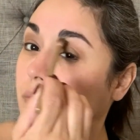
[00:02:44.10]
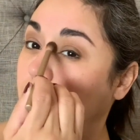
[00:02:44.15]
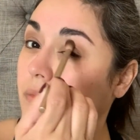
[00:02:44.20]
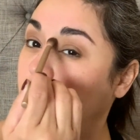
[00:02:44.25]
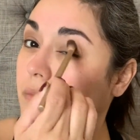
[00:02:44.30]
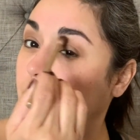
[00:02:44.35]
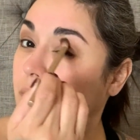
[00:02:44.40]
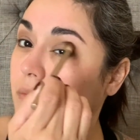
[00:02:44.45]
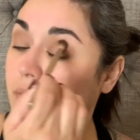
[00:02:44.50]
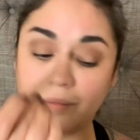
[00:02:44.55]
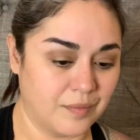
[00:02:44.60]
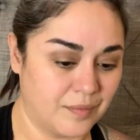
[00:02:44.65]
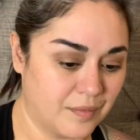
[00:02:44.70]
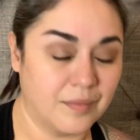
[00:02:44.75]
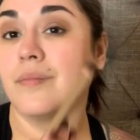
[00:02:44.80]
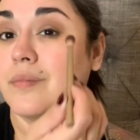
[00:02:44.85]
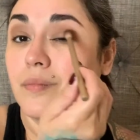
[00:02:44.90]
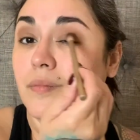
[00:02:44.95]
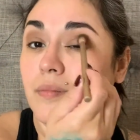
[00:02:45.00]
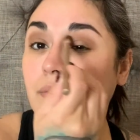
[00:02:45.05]
And it's just a
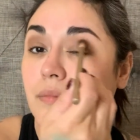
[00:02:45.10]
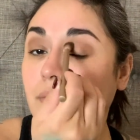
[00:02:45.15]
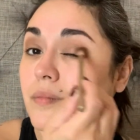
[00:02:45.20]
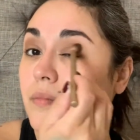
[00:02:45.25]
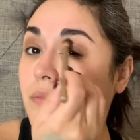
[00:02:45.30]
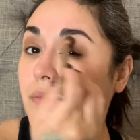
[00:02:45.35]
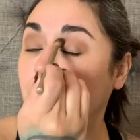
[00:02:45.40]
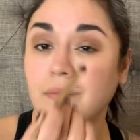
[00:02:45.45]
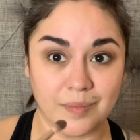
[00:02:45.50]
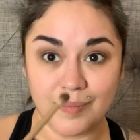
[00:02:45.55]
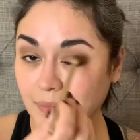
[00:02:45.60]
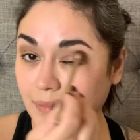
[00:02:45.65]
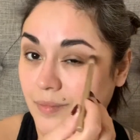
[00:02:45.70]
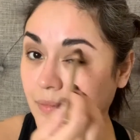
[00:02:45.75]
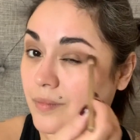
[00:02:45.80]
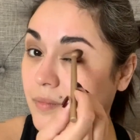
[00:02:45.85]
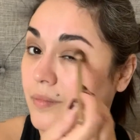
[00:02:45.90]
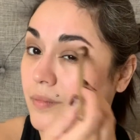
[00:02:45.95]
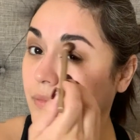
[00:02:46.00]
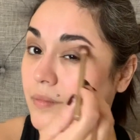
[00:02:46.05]
light brown. You can
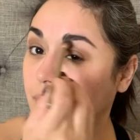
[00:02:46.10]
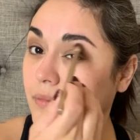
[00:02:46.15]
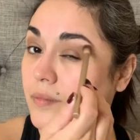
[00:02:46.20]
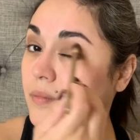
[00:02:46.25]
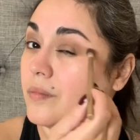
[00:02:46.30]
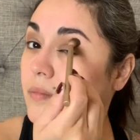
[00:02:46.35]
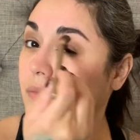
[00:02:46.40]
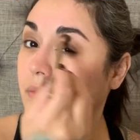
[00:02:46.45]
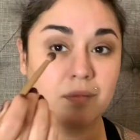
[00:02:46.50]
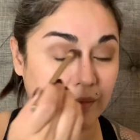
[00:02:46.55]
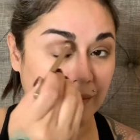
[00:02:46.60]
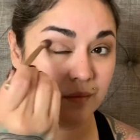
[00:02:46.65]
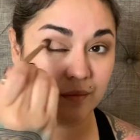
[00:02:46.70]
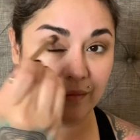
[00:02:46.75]
use any brand.